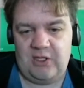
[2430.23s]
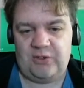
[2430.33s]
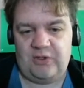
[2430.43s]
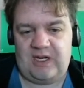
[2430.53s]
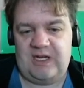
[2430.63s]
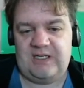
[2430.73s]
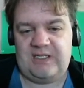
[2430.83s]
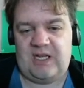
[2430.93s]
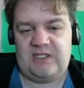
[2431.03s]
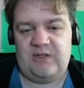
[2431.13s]
Should any
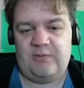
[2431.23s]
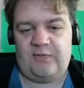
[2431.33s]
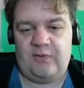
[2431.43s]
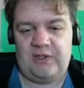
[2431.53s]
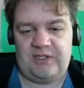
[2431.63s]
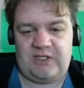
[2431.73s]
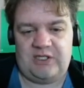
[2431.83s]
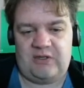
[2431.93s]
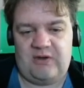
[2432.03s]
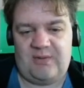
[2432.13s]
disaster befall the star
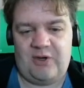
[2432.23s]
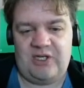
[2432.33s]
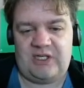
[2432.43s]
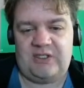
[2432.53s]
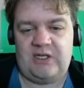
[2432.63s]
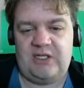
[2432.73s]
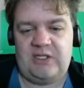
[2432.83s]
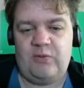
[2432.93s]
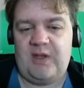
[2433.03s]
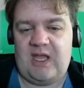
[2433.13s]
generator project,
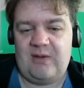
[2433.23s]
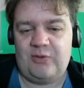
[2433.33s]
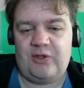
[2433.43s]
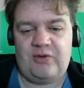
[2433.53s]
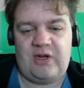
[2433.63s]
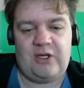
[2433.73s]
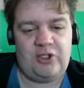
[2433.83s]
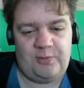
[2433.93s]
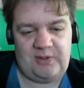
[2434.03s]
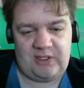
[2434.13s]
scientists will be able to create a
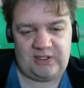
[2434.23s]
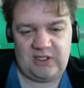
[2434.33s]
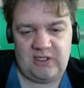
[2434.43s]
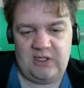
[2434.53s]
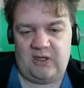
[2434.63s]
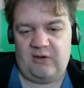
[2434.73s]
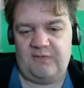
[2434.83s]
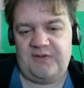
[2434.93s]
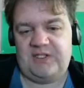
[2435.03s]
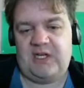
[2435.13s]
duplicate
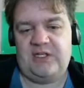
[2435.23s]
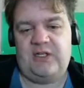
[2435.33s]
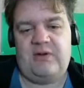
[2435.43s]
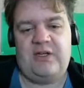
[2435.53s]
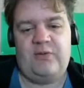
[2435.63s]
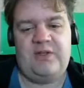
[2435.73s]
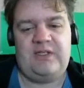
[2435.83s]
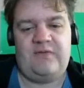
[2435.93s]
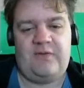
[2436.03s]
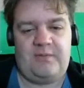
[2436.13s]
of the star generator with
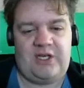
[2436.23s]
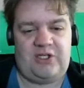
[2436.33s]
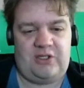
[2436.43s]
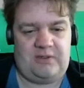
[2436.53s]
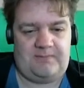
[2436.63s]
this information.